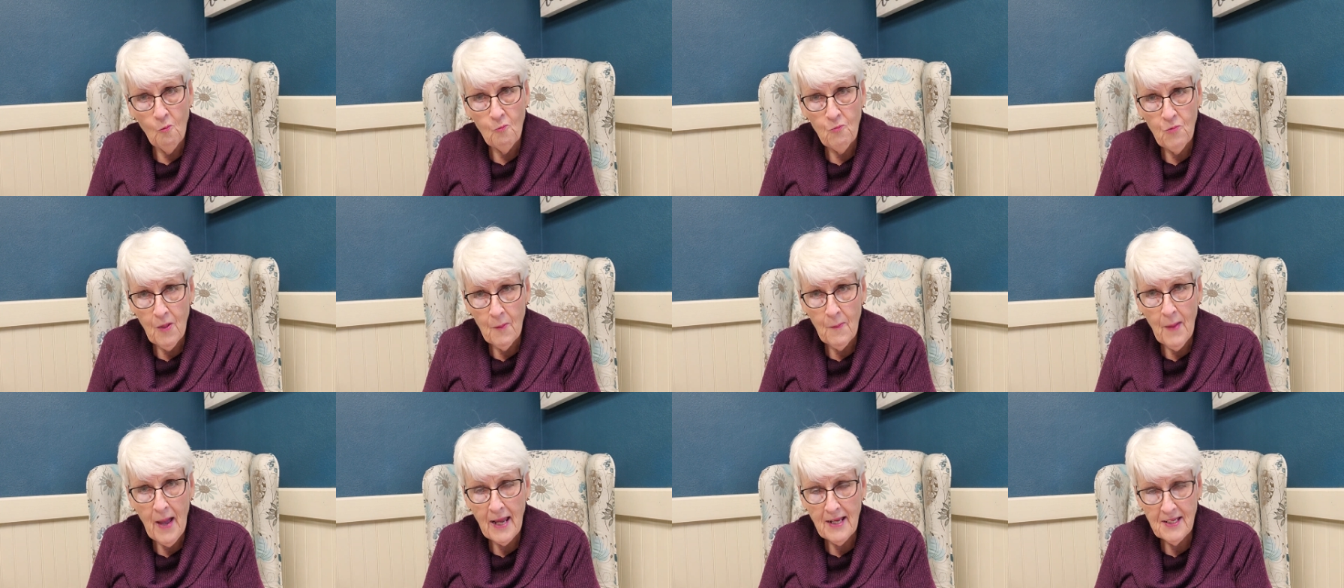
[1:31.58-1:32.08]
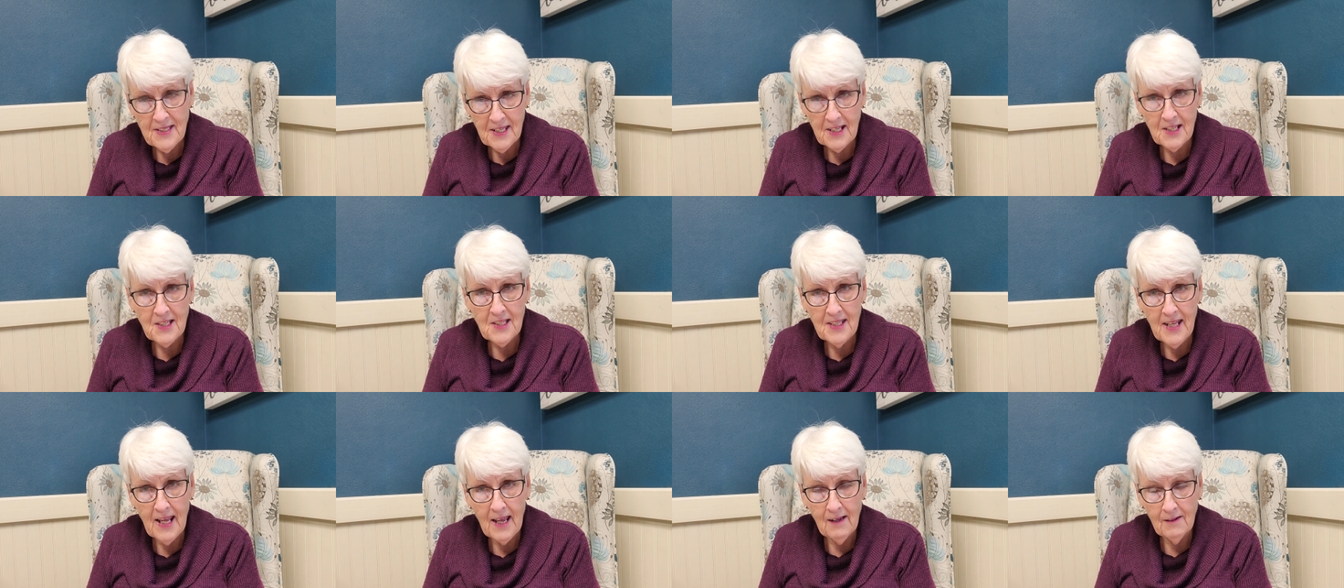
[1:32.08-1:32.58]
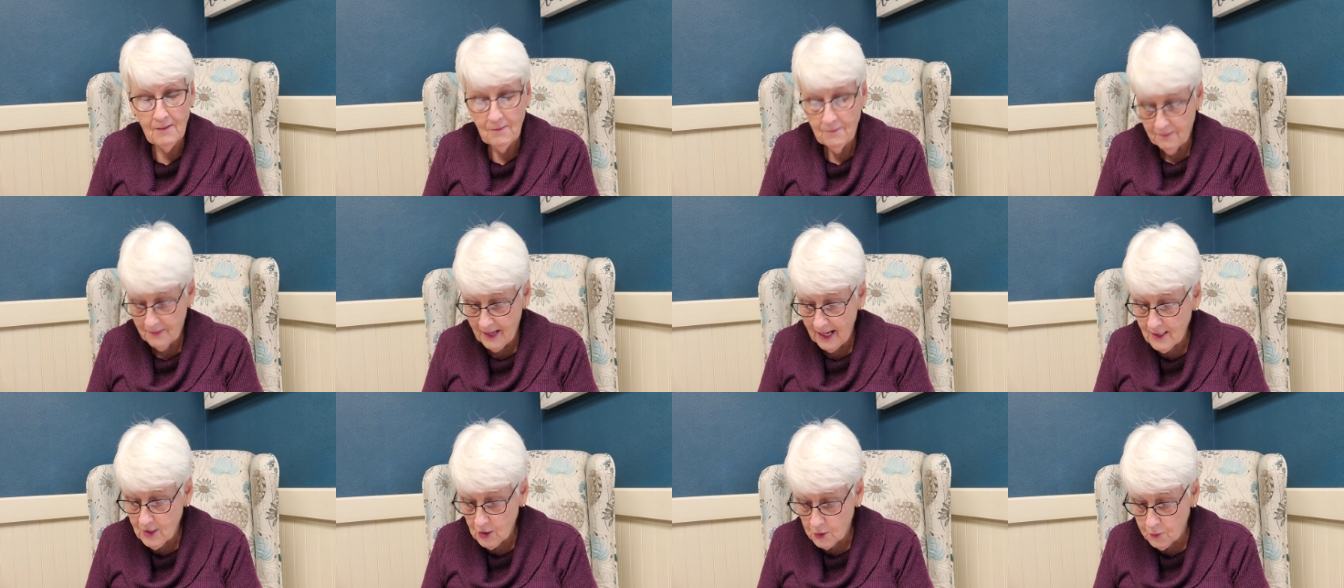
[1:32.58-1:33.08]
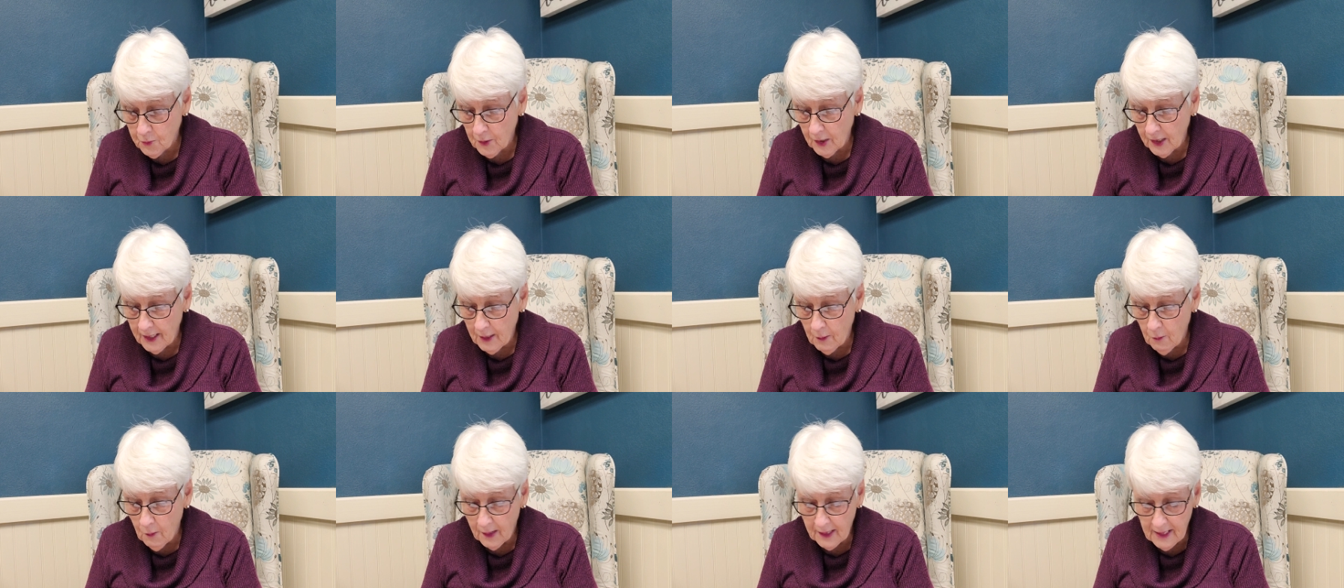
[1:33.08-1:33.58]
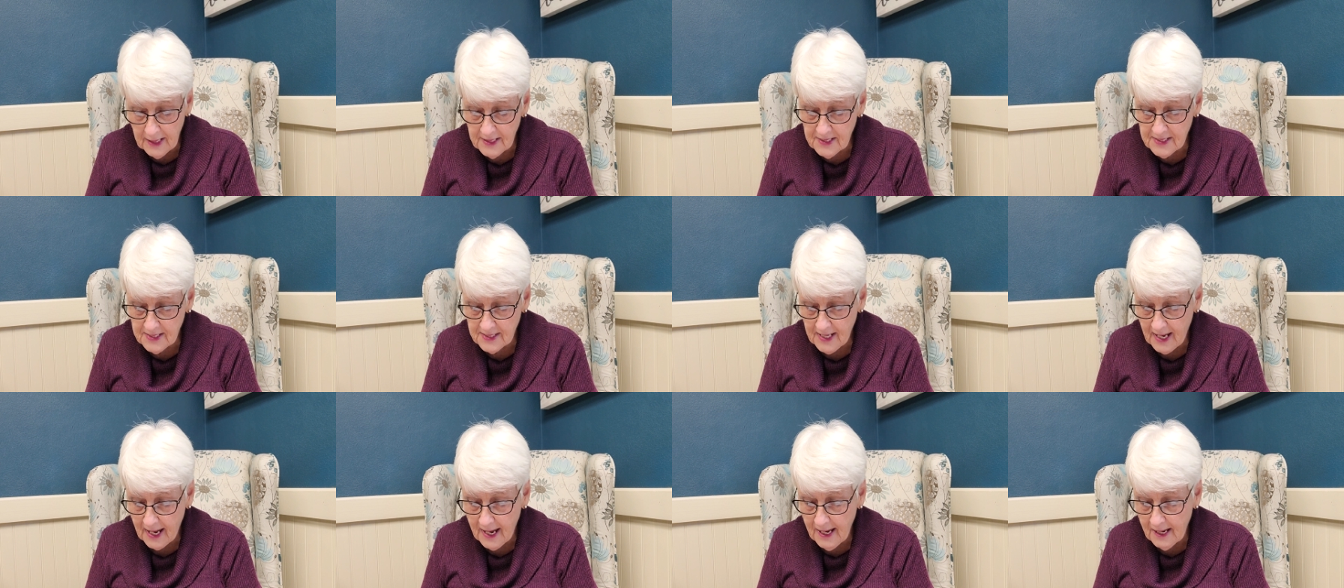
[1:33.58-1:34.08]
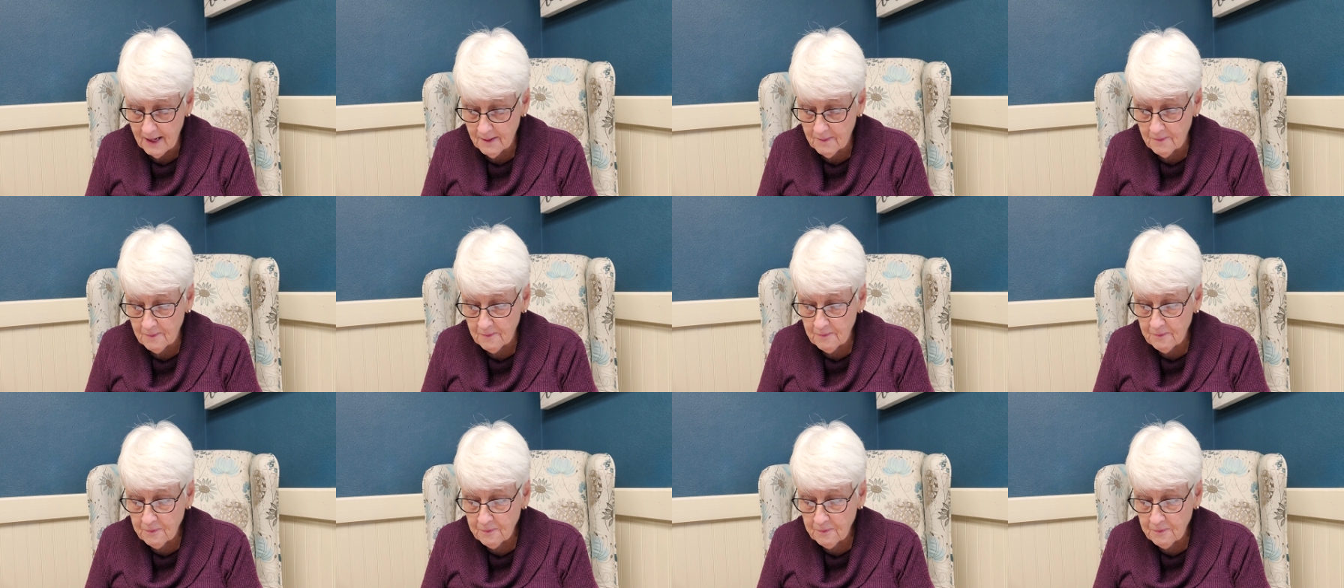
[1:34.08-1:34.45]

the basics down. That's really what he's saying.